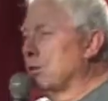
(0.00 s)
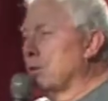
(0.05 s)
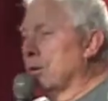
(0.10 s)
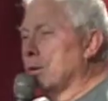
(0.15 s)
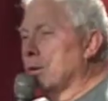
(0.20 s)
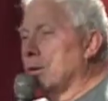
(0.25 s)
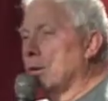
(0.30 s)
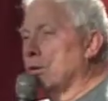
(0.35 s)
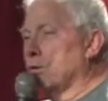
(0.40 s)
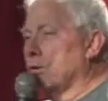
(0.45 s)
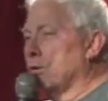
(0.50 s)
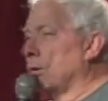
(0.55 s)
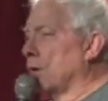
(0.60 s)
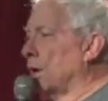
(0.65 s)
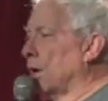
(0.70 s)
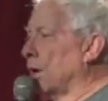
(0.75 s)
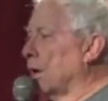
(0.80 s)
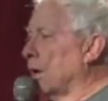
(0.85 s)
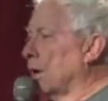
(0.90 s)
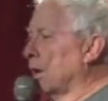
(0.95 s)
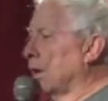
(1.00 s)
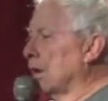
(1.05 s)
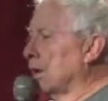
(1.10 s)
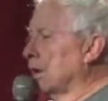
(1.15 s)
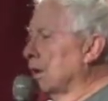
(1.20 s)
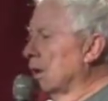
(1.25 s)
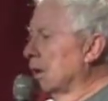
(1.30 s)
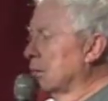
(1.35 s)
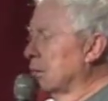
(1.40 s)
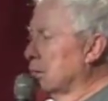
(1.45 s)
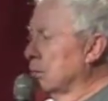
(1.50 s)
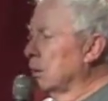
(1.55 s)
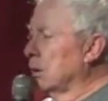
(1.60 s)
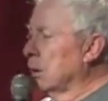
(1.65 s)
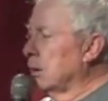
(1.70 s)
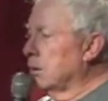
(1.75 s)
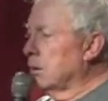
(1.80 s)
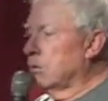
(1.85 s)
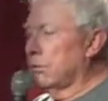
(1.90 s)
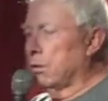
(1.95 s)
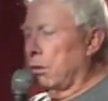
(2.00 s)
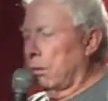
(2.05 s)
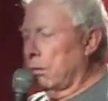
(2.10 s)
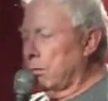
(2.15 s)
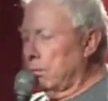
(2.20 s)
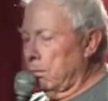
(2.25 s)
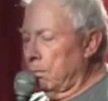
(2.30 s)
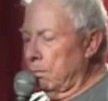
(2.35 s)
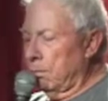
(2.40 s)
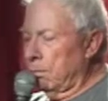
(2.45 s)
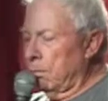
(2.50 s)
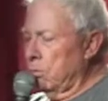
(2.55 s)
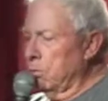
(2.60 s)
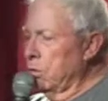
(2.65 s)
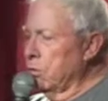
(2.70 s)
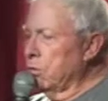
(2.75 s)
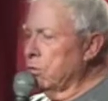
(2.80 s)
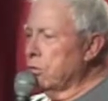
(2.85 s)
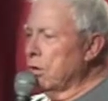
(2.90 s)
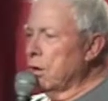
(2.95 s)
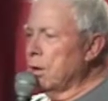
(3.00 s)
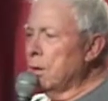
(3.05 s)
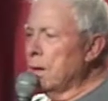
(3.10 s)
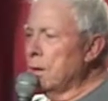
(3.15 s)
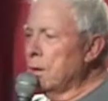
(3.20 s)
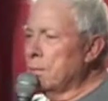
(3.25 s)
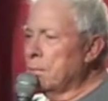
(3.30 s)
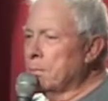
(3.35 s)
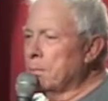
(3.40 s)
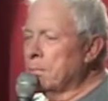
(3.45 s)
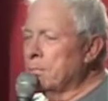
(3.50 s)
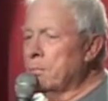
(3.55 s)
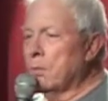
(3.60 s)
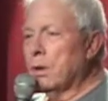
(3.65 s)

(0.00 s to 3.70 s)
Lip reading: audition and I got there too late to sign up.